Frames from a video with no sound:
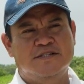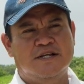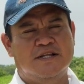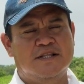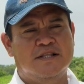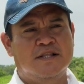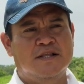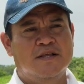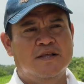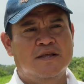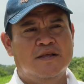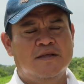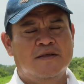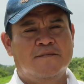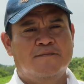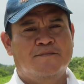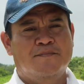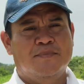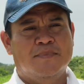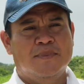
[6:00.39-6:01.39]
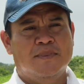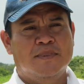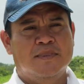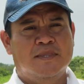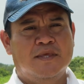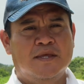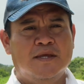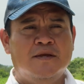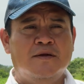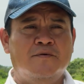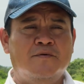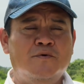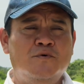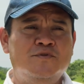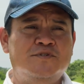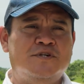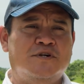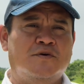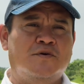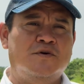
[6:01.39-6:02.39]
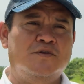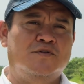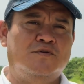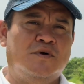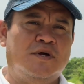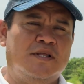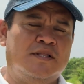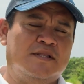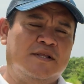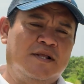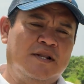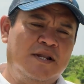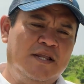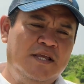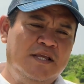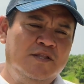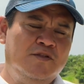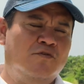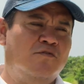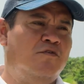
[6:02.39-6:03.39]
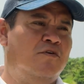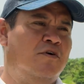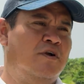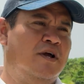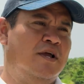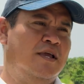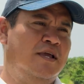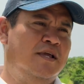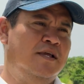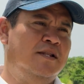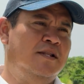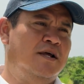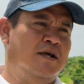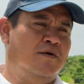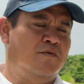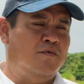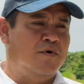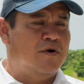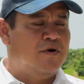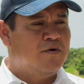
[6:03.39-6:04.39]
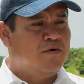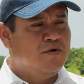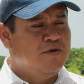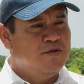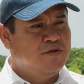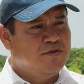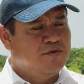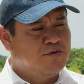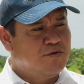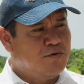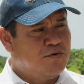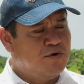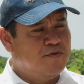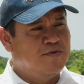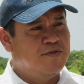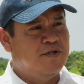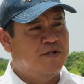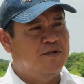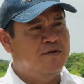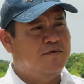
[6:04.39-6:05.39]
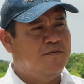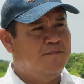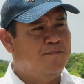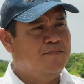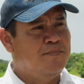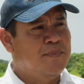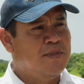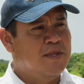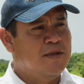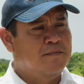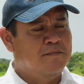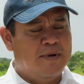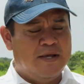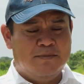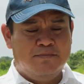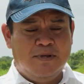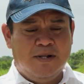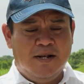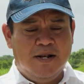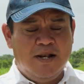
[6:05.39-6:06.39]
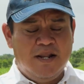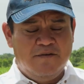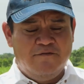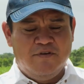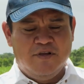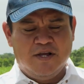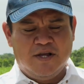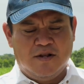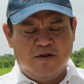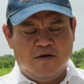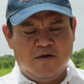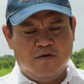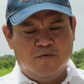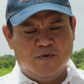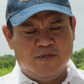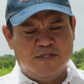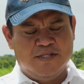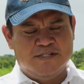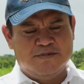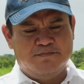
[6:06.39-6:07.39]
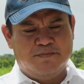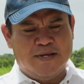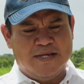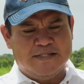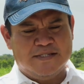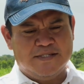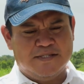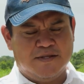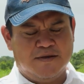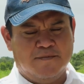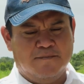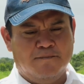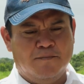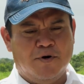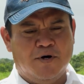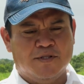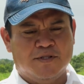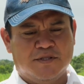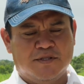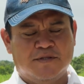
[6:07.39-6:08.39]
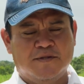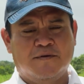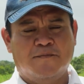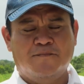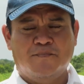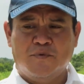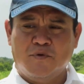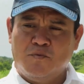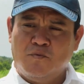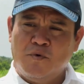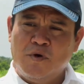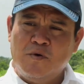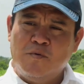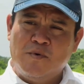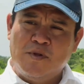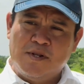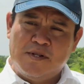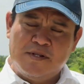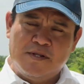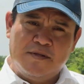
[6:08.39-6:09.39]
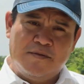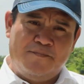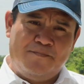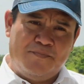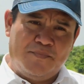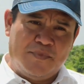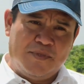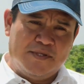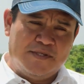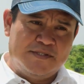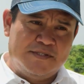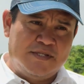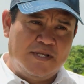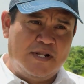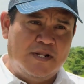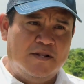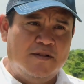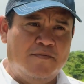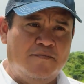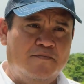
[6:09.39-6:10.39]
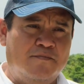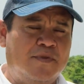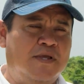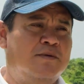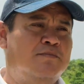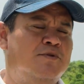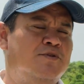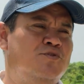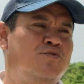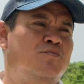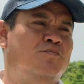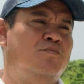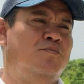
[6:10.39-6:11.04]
that the roots are going to get clean over again and we're going to continue. Might be living along with this pest, but we will still be able to